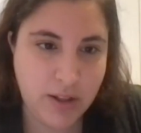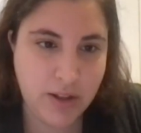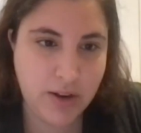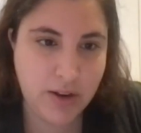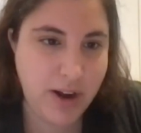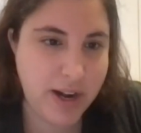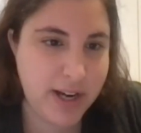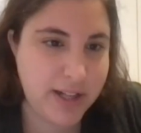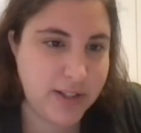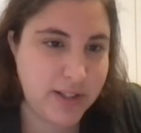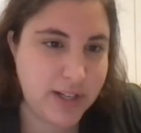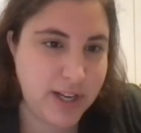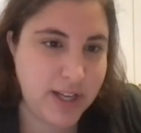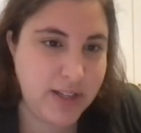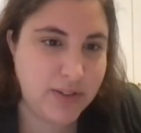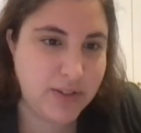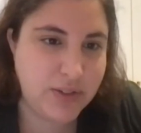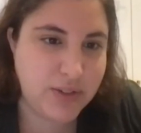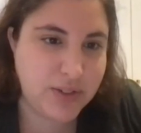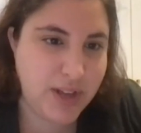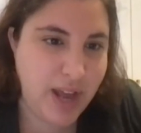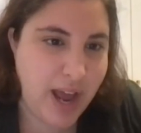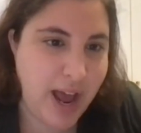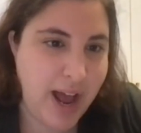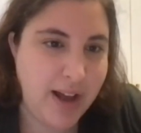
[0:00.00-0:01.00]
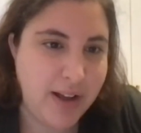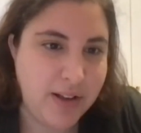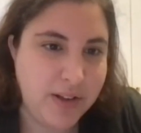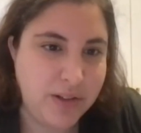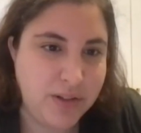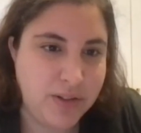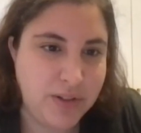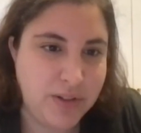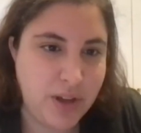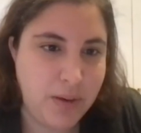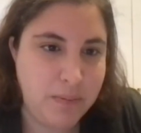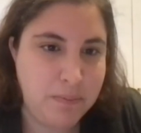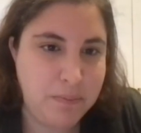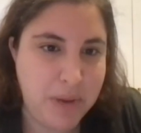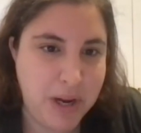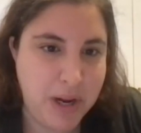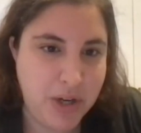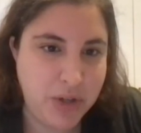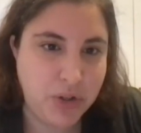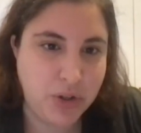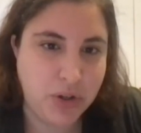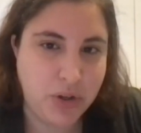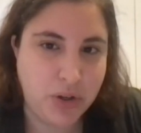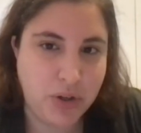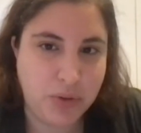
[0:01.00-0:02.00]
The United States has a
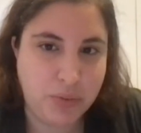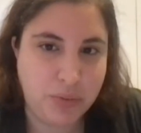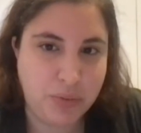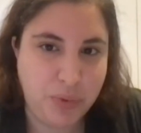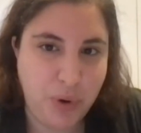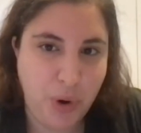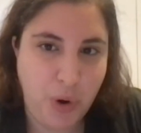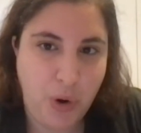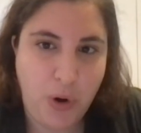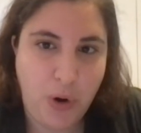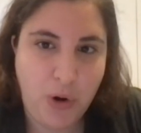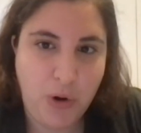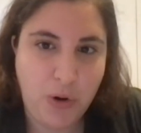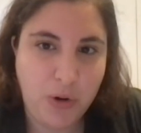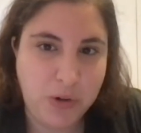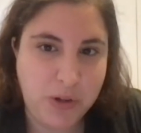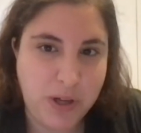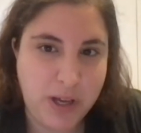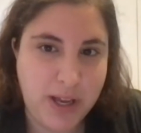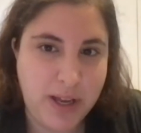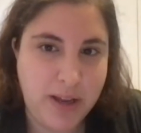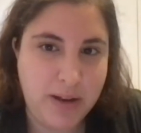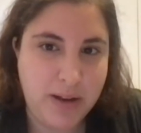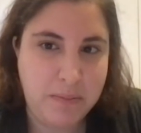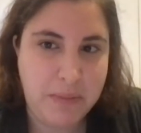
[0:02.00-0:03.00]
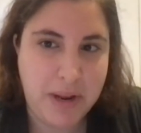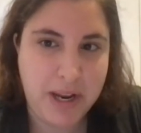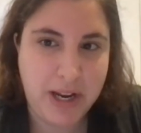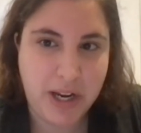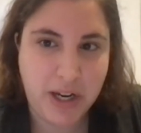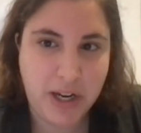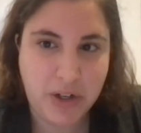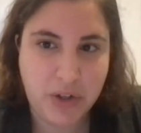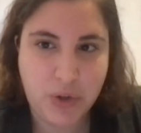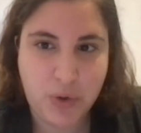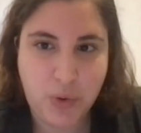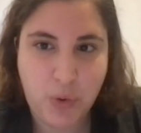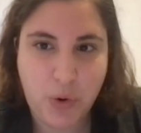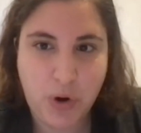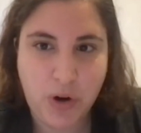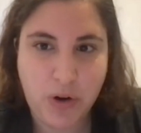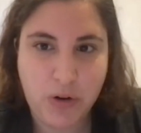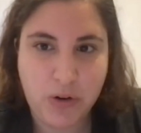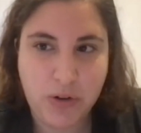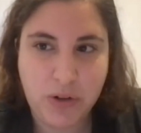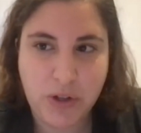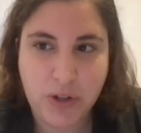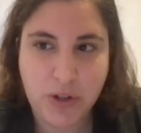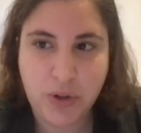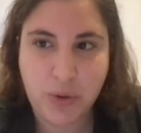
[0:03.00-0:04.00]
major role in making
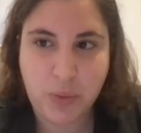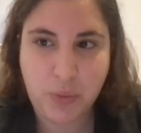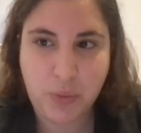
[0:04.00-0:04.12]
sure that the